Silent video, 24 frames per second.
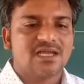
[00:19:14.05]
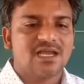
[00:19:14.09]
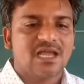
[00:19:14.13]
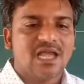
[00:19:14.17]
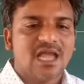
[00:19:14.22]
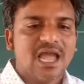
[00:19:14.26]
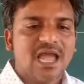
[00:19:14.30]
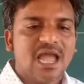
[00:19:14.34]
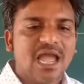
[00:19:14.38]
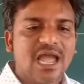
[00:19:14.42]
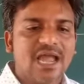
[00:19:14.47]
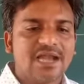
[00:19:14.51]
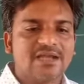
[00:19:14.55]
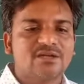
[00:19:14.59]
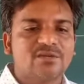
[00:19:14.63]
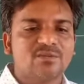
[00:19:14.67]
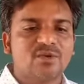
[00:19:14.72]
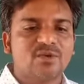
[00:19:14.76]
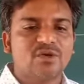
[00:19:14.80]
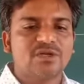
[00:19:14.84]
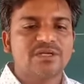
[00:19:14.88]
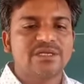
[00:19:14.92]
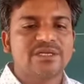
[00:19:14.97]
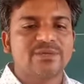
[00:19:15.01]

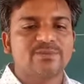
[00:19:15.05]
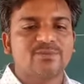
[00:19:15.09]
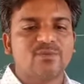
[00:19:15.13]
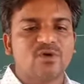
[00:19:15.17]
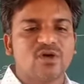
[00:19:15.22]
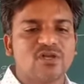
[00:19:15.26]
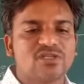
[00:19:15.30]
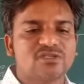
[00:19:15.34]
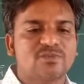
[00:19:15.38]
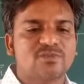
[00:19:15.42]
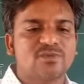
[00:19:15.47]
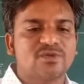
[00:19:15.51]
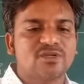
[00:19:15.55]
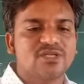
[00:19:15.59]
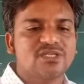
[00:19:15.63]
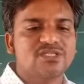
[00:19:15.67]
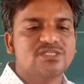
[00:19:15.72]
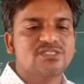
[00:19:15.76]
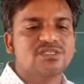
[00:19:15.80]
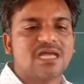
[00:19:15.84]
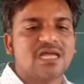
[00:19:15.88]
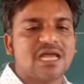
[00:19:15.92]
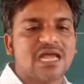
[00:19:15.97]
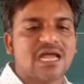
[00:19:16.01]
antimony, phosphorus
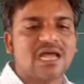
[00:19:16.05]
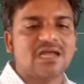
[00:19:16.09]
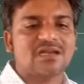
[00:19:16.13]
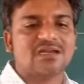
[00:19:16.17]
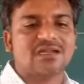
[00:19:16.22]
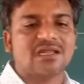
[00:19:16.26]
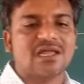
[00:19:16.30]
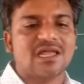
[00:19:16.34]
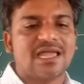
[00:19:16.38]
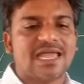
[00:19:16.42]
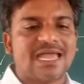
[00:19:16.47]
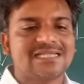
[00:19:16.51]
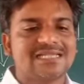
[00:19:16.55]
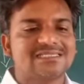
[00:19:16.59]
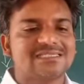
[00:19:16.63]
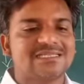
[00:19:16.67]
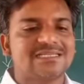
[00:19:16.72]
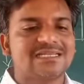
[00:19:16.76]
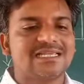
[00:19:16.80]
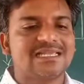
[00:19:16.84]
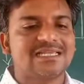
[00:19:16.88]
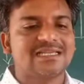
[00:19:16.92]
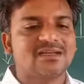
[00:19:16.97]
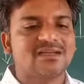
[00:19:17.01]
or
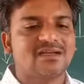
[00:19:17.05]
arsenic